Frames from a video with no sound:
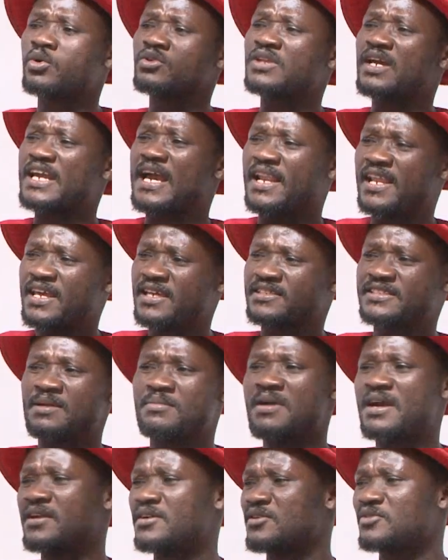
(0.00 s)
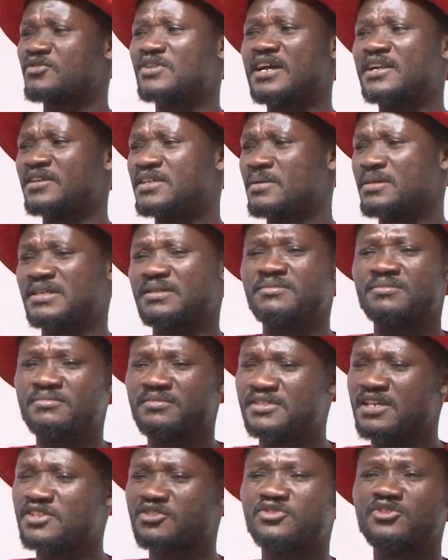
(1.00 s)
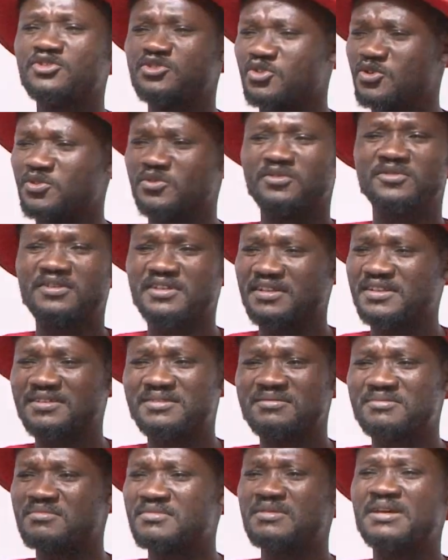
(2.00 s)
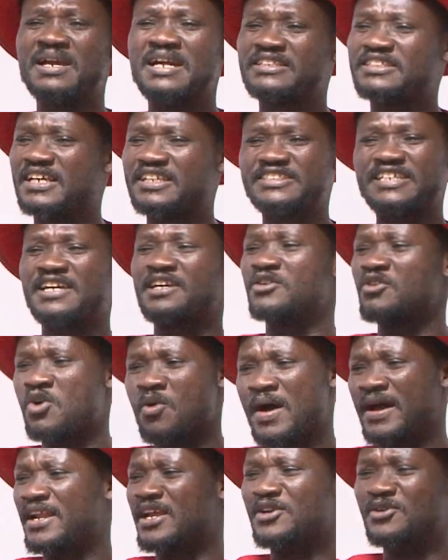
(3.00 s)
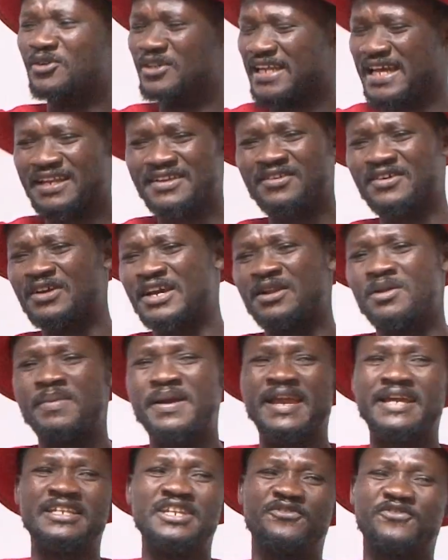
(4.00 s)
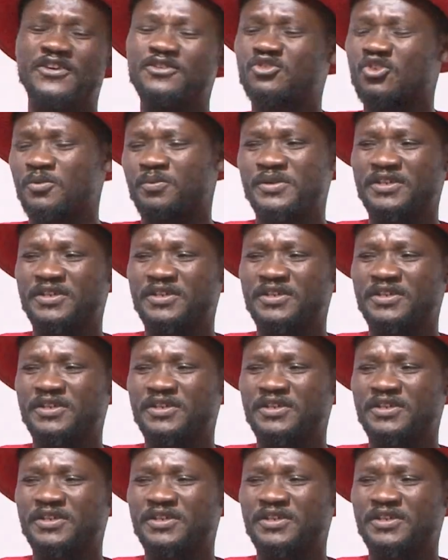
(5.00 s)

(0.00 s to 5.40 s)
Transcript: konta yale se mere no kura no Yesu Kristo e che se o ware no na no eno be different of